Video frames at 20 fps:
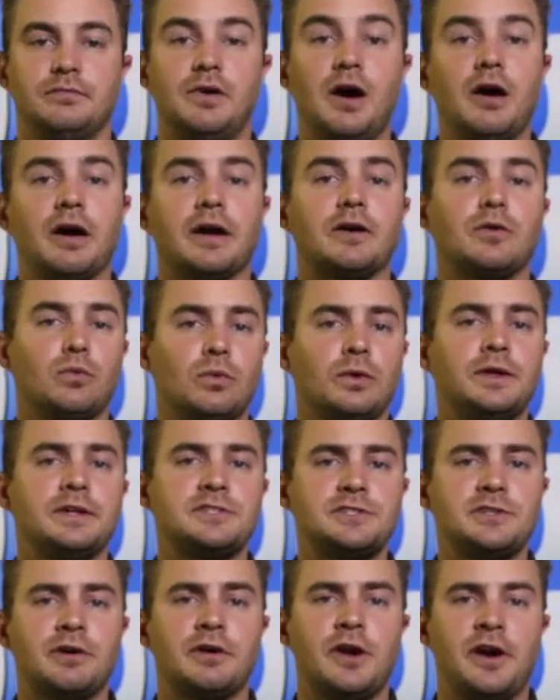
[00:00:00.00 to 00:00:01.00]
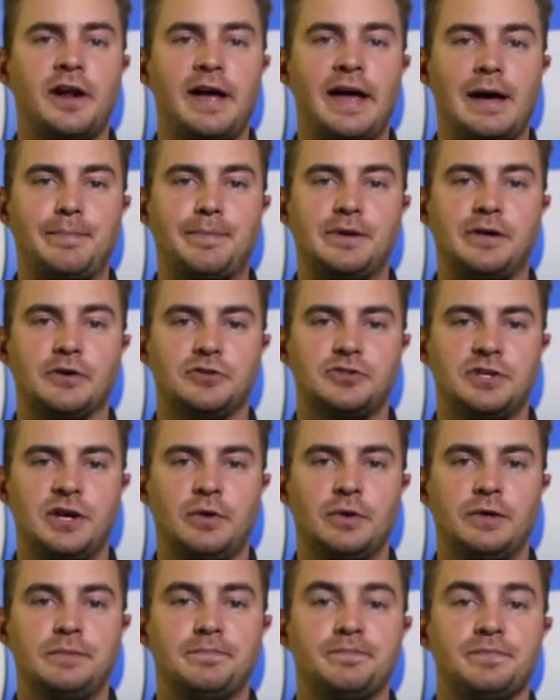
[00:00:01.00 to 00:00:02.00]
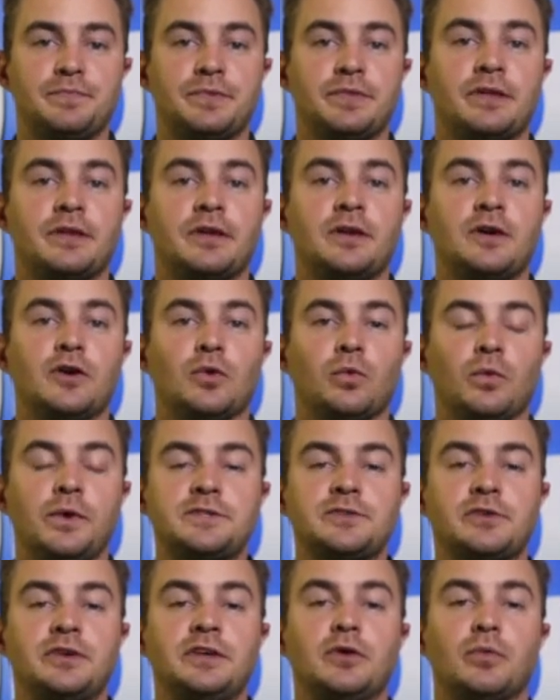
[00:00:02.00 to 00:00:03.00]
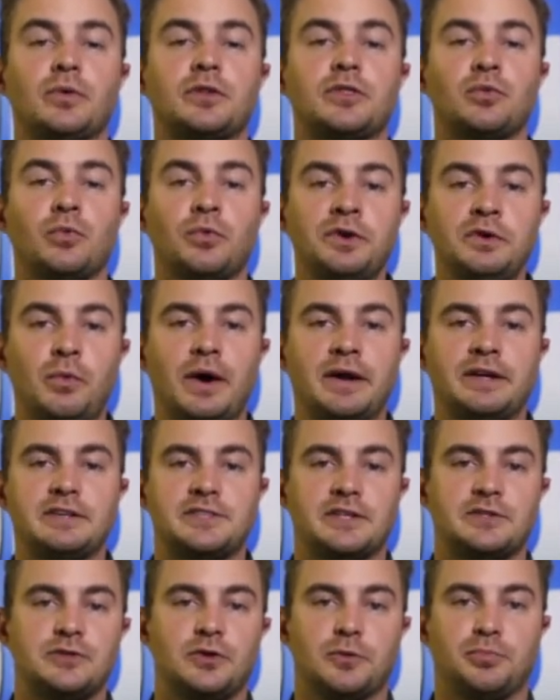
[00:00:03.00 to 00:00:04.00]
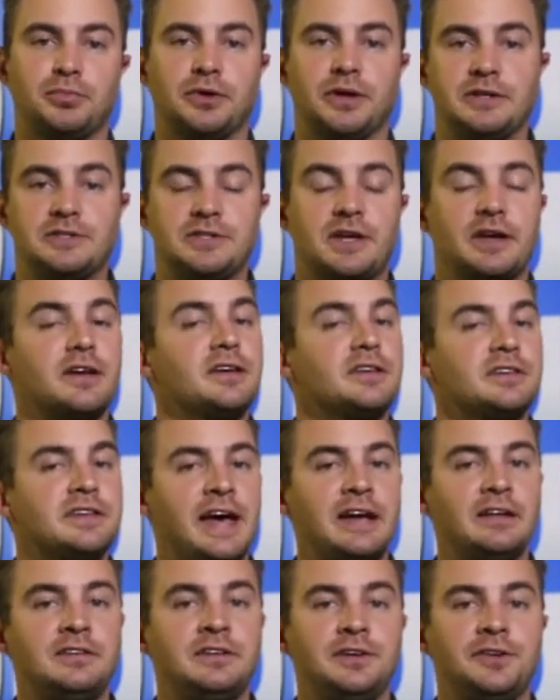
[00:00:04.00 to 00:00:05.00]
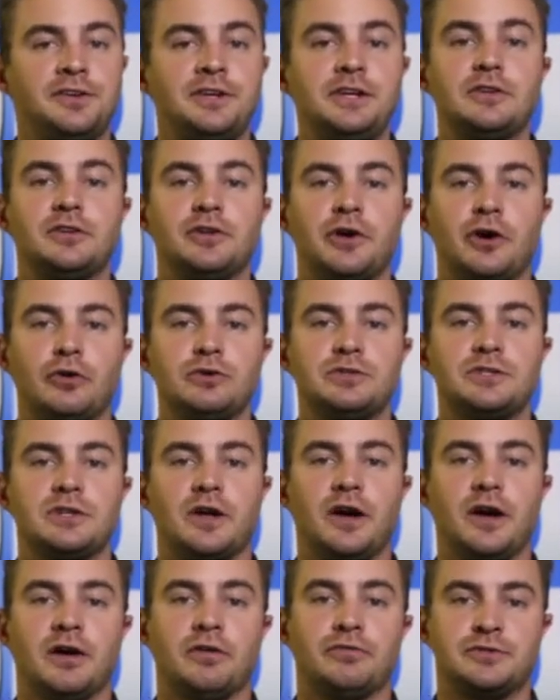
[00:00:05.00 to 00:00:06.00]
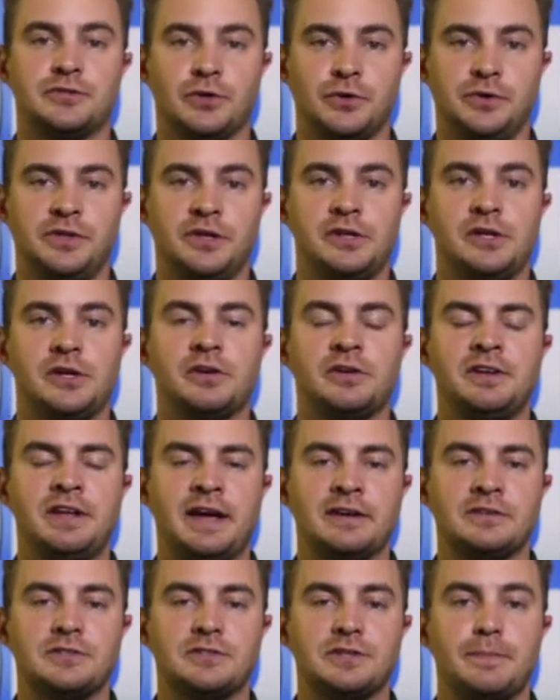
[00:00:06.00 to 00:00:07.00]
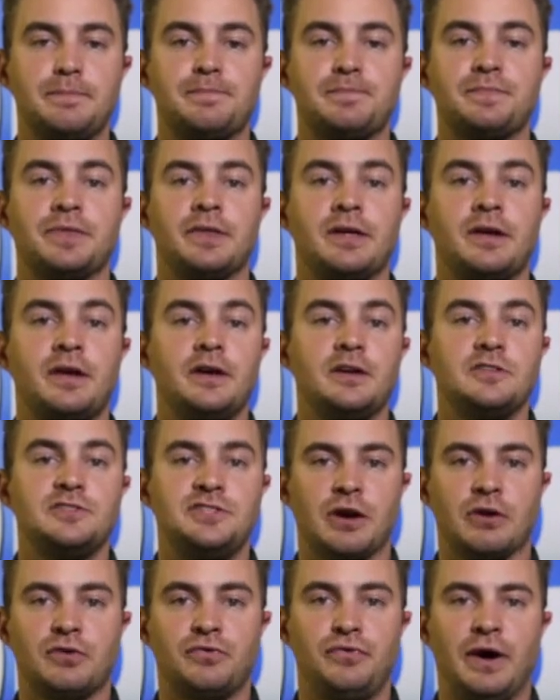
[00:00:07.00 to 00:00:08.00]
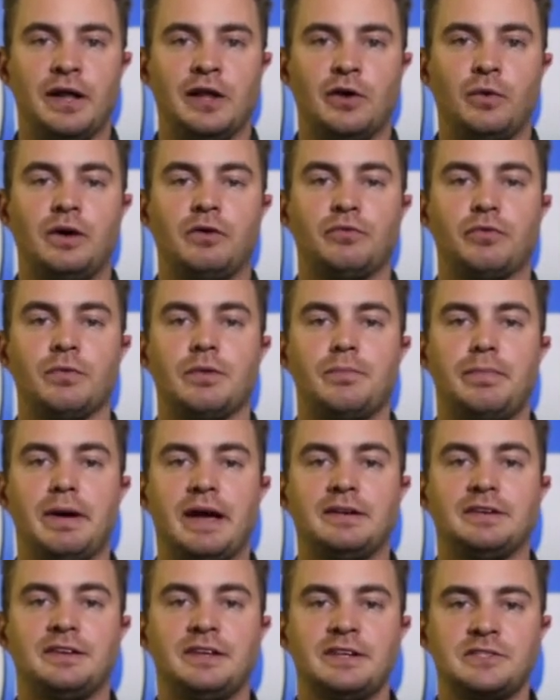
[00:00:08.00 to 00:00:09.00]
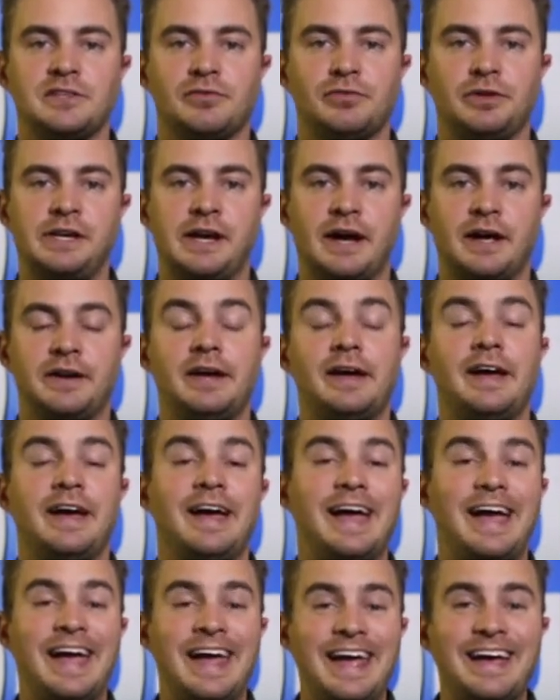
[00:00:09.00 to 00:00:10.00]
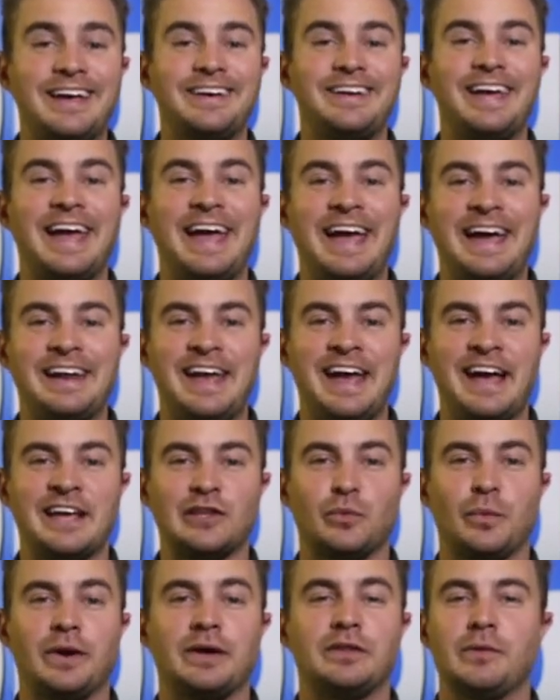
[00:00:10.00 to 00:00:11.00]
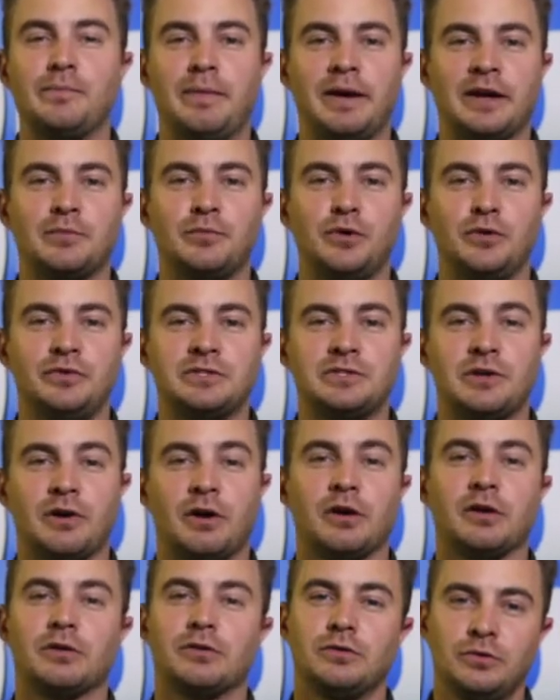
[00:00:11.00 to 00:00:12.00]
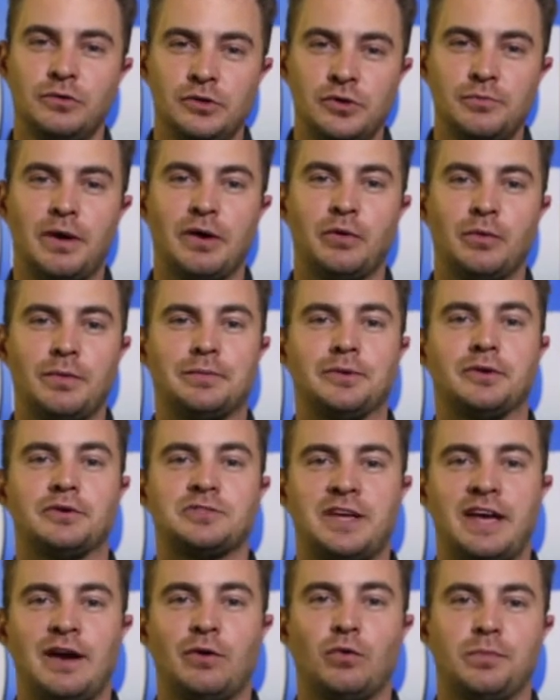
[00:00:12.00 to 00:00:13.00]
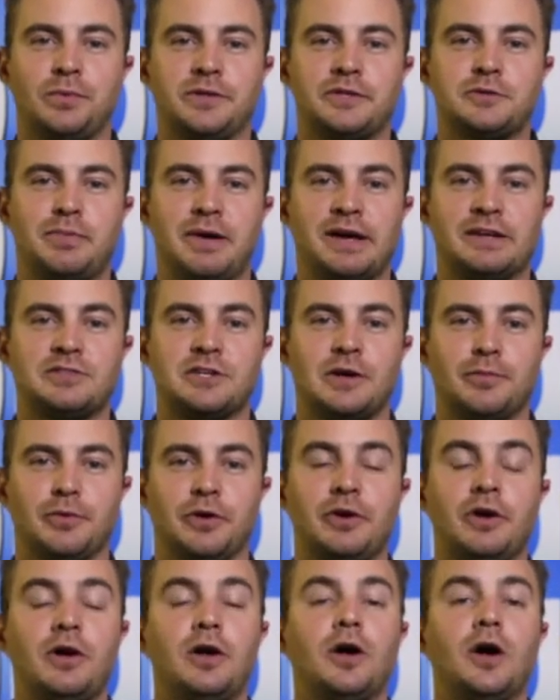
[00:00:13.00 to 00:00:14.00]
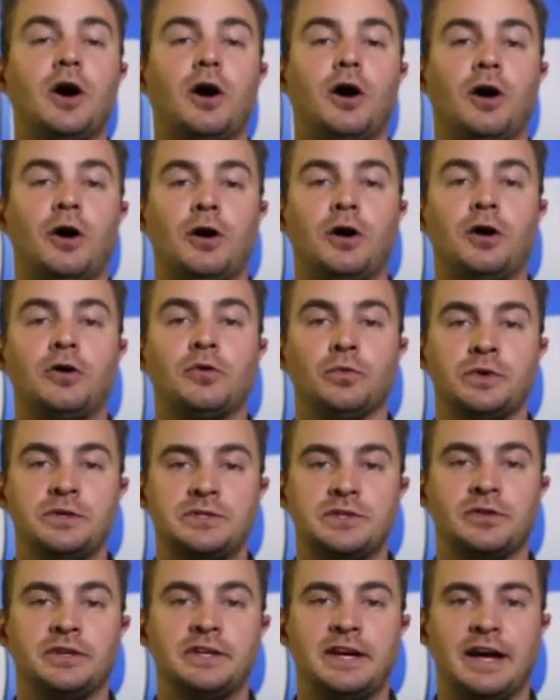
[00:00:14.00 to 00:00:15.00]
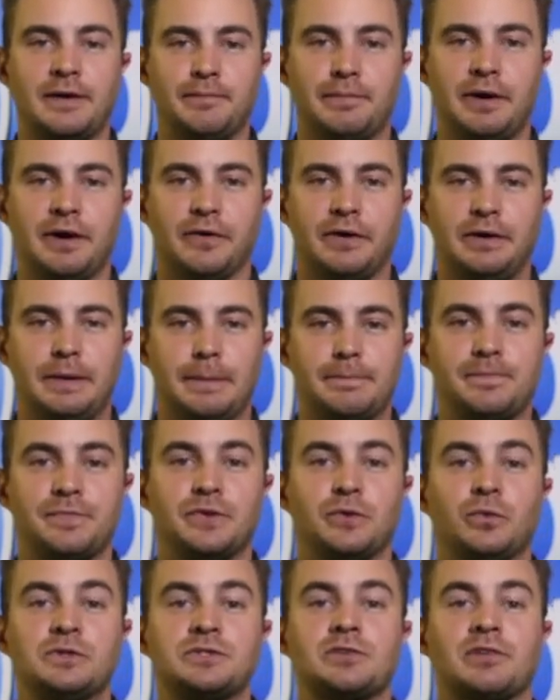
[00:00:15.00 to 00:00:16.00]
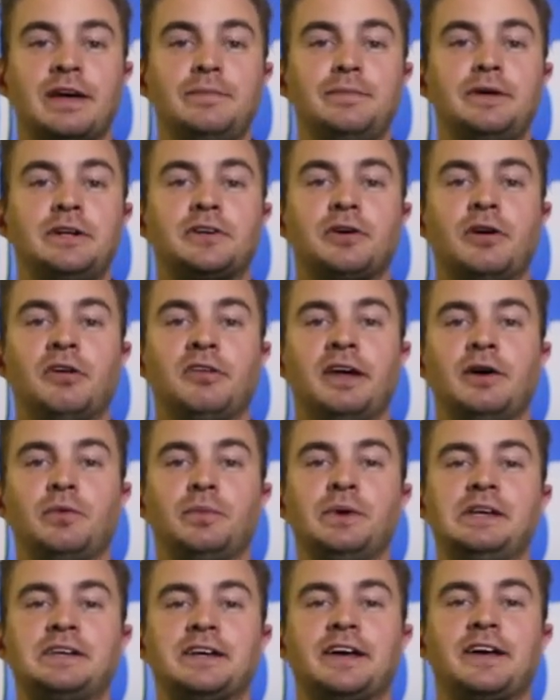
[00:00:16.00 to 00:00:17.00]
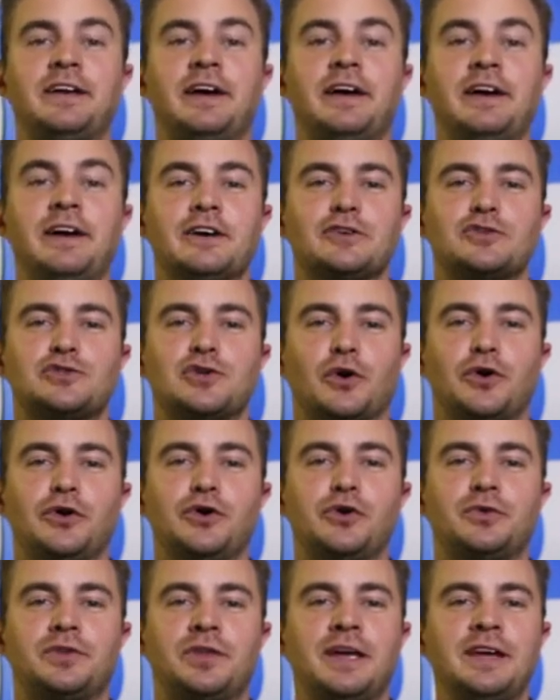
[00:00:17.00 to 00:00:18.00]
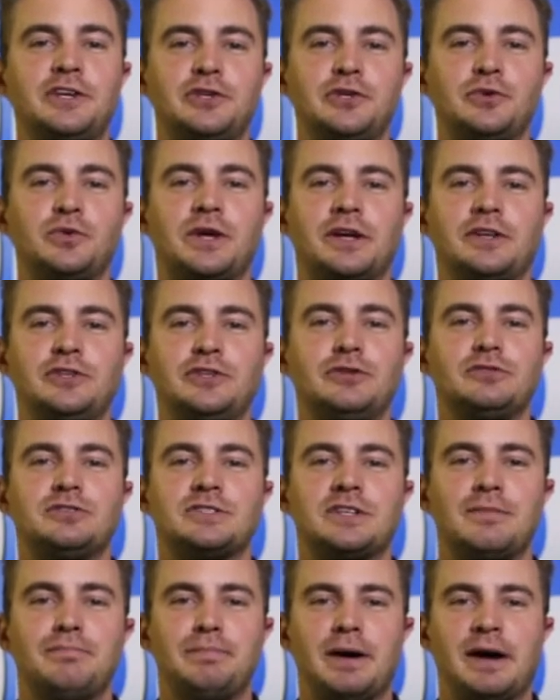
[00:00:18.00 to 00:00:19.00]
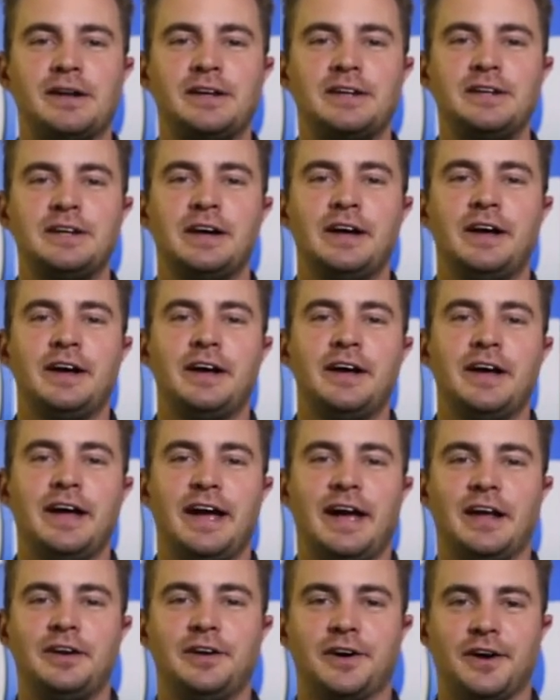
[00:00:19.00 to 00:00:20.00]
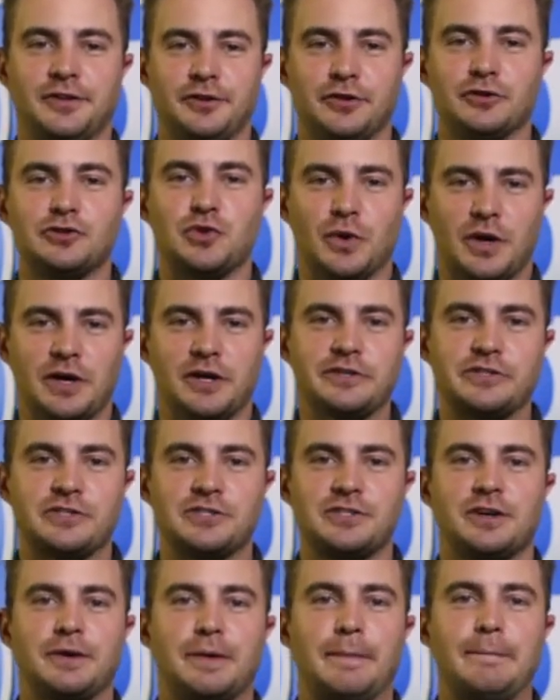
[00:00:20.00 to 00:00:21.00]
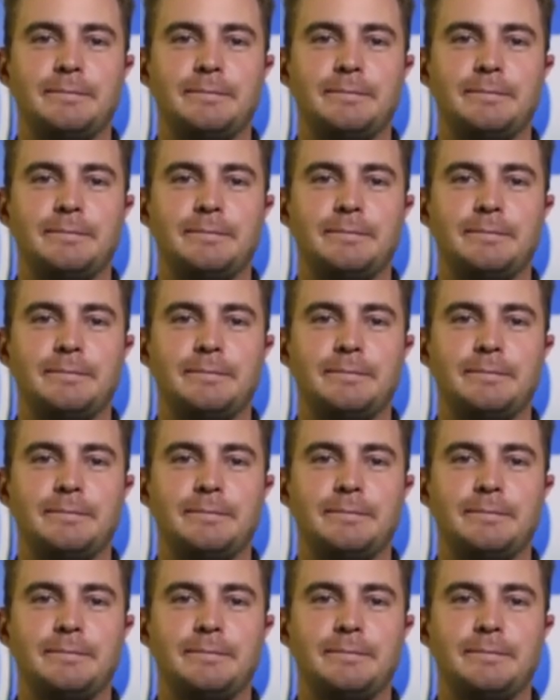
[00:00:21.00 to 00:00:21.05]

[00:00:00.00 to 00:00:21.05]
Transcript: Alright, well, let's start on a happy note, shall we? Recently, there were 3 weddings that took place. Kat Deely, the host of So You Think You Could Dance, Jared Followell from the band Kings of Leon, and Anne Hathaway, the mega movie star, who you might remember as Catwoman this past summer, all recently got married. Which led me to call that weekend, So You Think You Can Use Somebody and Other Drugs.